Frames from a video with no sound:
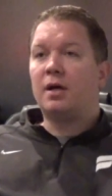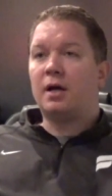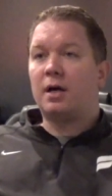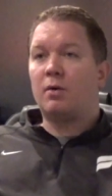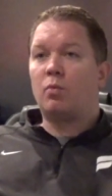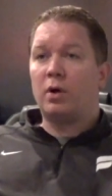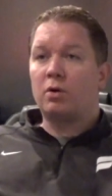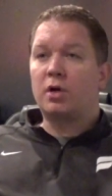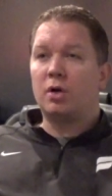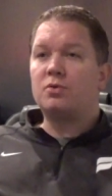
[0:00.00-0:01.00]

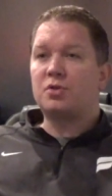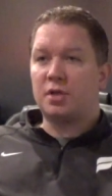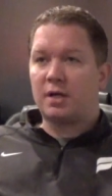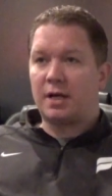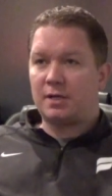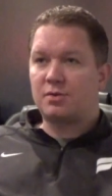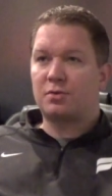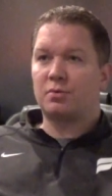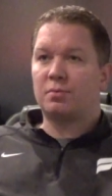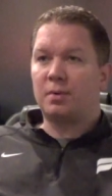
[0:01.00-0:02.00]
well coached in high
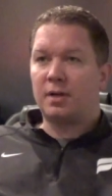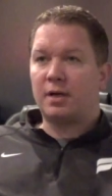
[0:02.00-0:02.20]
school.